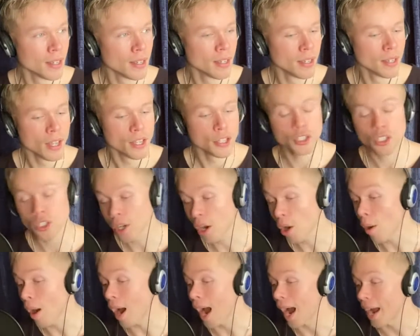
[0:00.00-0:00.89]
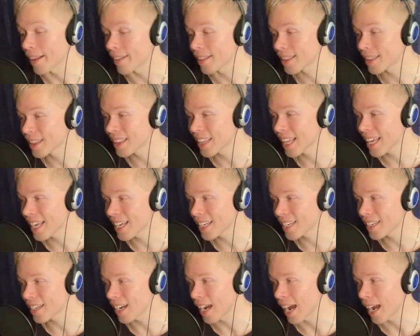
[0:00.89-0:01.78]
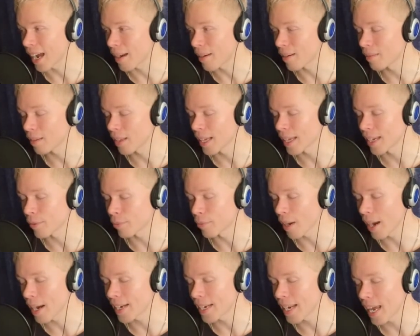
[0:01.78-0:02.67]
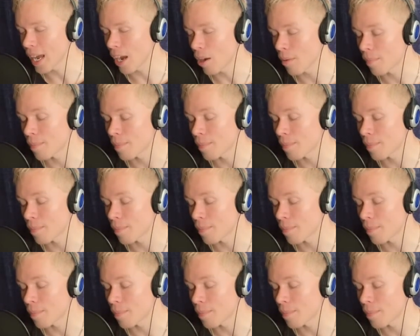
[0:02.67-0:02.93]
So I think, like right now,